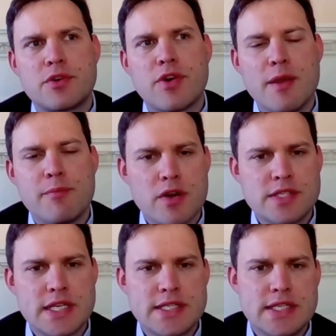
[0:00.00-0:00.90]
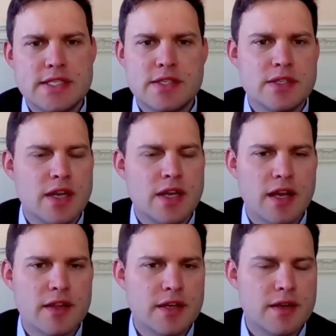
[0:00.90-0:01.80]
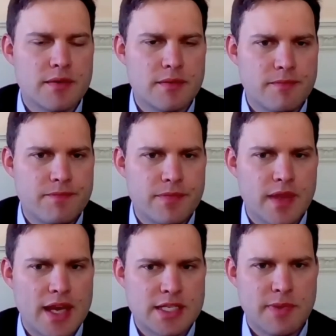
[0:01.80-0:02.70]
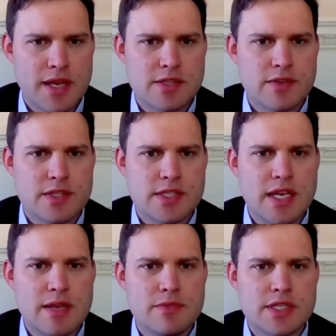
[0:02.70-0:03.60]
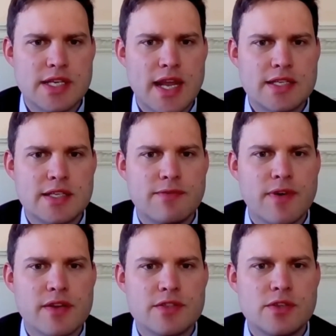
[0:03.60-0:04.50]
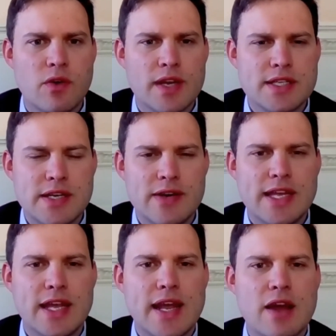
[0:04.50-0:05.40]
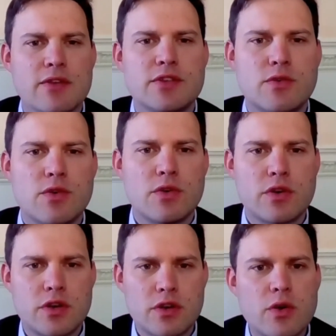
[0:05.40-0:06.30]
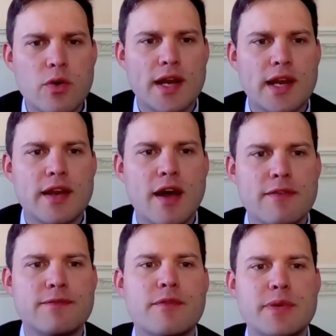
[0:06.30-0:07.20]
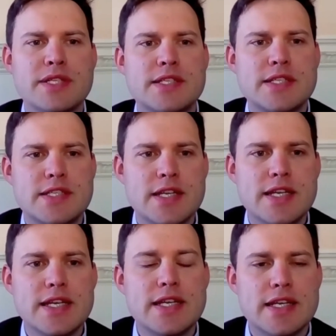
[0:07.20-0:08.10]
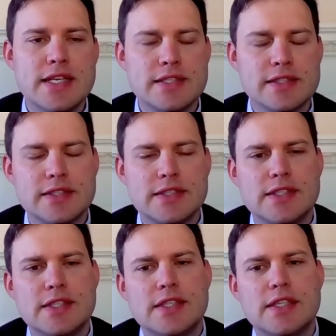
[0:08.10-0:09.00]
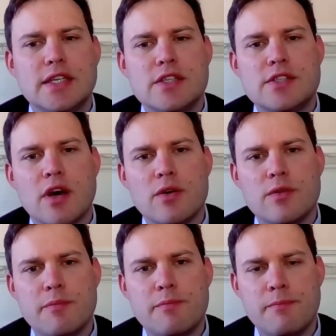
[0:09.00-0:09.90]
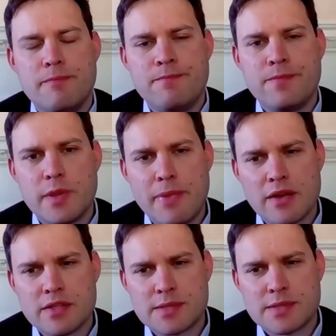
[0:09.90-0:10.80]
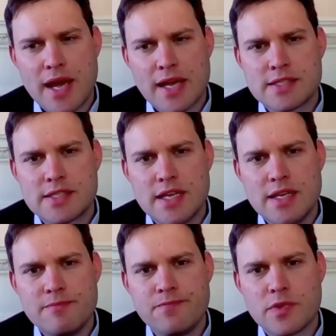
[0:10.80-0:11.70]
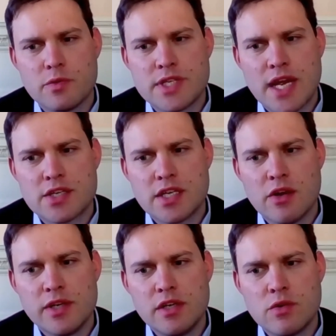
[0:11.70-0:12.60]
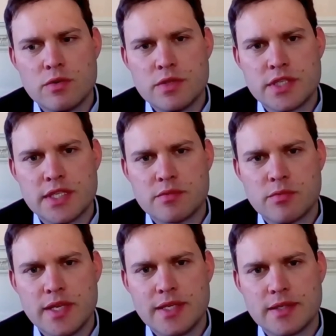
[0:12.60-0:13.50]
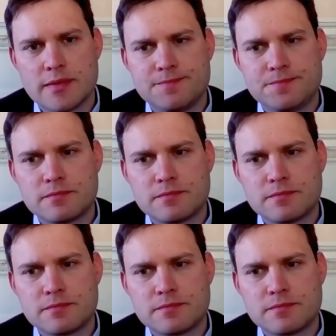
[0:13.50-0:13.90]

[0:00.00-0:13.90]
credit processes and other aspects of the scheme just led to funds not necessarily getting out of the door quickly enough for businesses that needed it. So the bounce back scheme, which actually only launched this week,